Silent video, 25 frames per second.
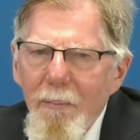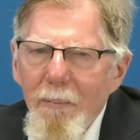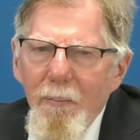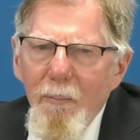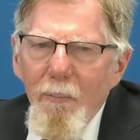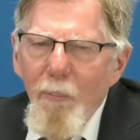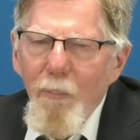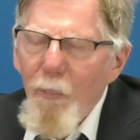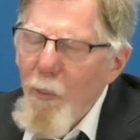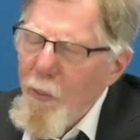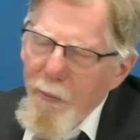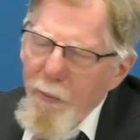
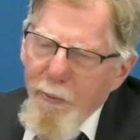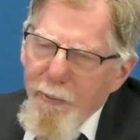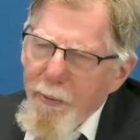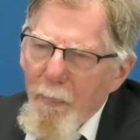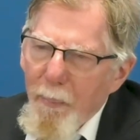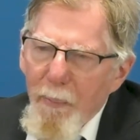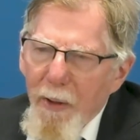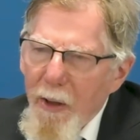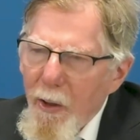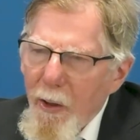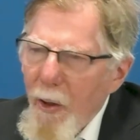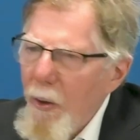move
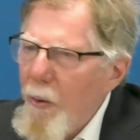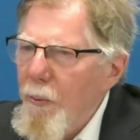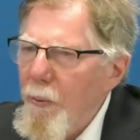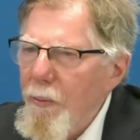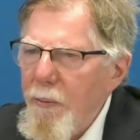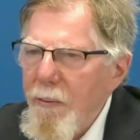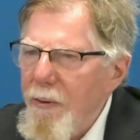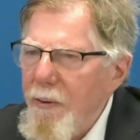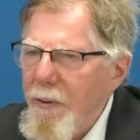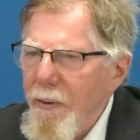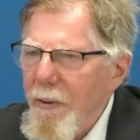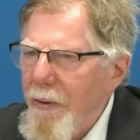from the
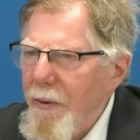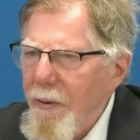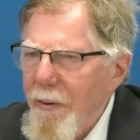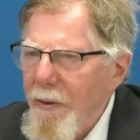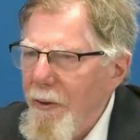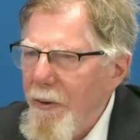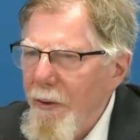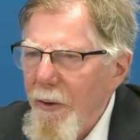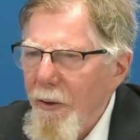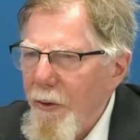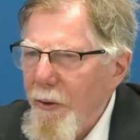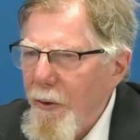old to
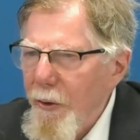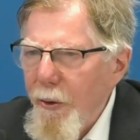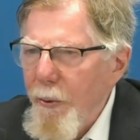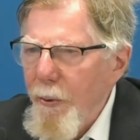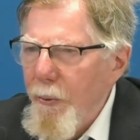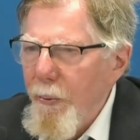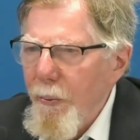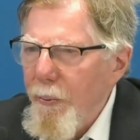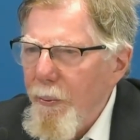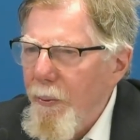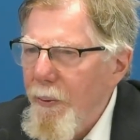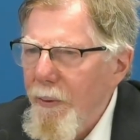the
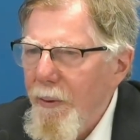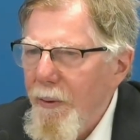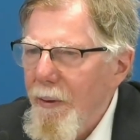new.